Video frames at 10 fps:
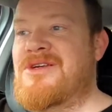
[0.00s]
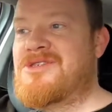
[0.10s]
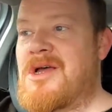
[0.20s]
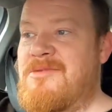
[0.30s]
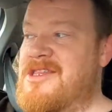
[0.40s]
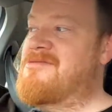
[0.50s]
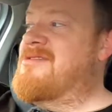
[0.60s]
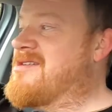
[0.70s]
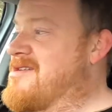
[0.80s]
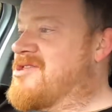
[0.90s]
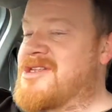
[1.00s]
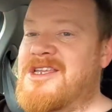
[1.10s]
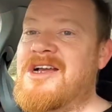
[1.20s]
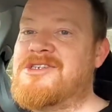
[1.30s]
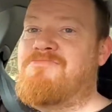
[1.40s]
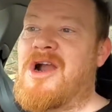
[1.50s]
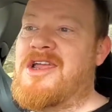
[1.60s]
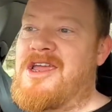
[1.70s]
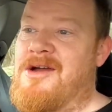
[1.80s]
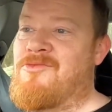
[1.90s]
So I mean, the tax
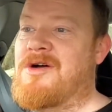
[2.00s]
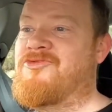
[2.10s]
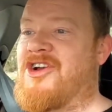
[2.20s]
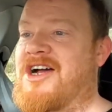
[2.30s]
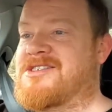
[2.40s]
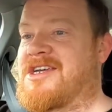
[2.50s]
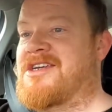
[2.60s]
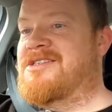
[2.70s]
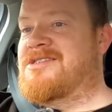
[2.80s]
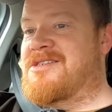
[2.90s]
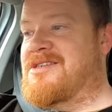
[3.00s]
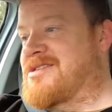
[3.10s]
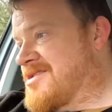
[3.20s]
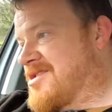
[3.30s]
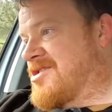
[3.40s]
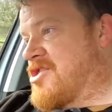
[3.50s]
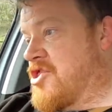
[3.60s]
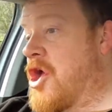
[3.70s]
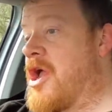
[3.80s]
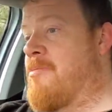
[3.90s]
bracket, and what I'm trying to say is it's
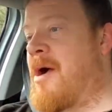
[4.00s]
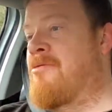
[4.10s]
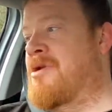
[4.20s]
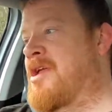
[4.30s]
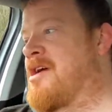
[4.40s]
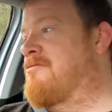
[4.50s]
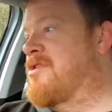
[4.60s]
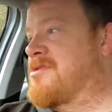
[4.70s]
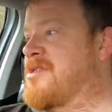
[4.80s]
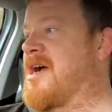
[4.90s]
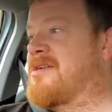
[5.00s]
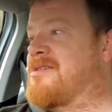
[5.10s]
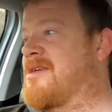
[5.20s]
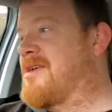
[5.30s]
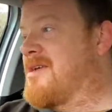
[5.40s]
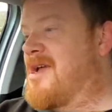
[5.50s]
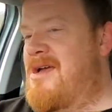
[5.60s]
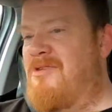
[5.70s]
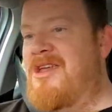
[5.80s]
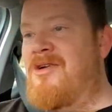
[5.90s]
£30 a year road tax. I
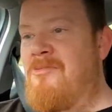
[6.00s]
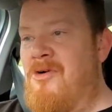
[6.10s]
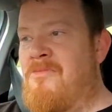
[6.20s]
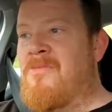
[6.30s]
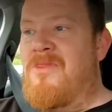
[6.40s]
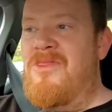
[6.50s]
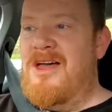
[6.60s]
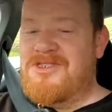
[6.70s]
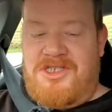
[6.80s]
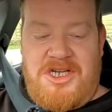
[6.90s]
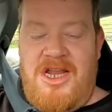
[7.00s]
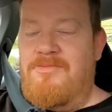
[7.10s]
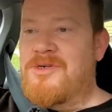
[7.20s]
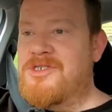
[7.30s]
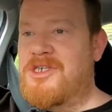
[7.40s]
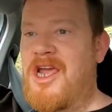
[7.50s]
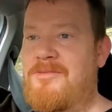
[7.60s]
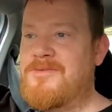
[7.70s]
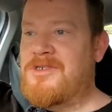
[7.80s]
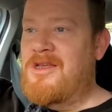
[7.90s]
mean, come on, that's cheap as chips.